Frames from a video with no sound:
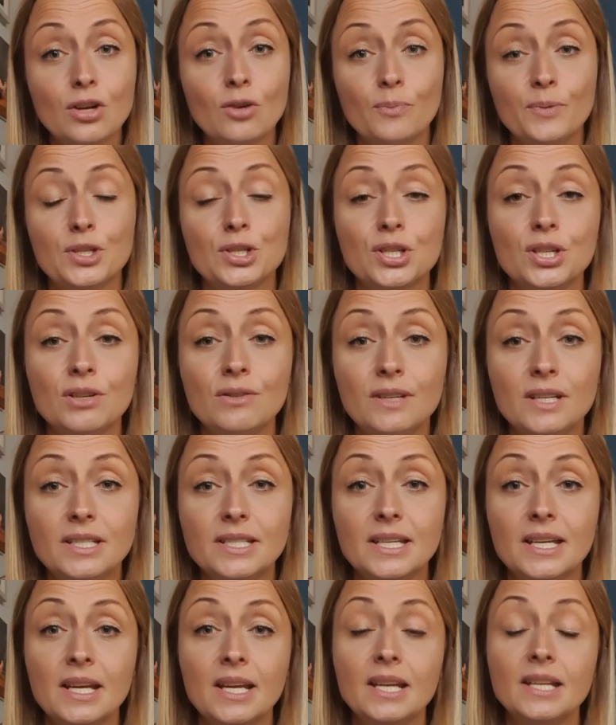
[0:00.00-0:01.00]

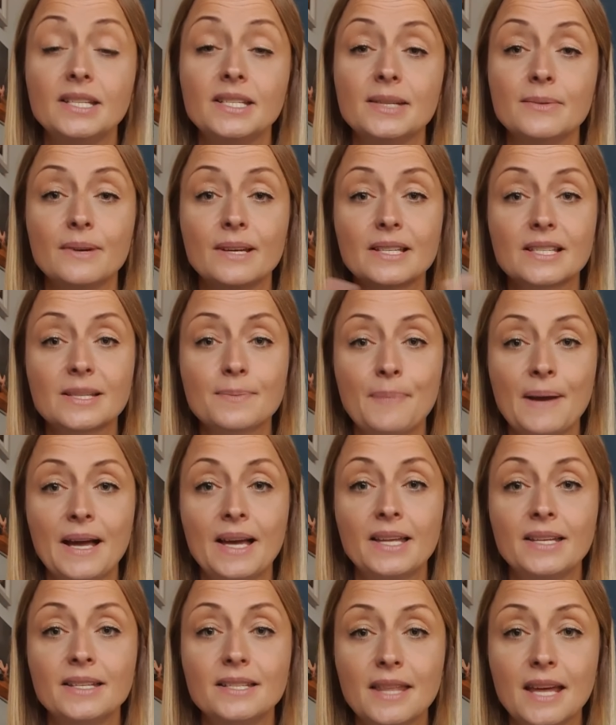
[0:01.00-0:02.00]
opportunity to
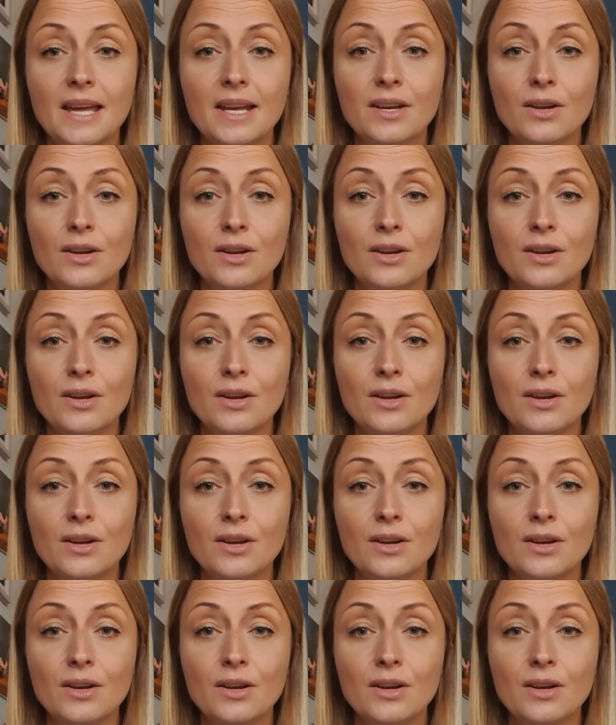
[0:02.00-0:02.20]
expand their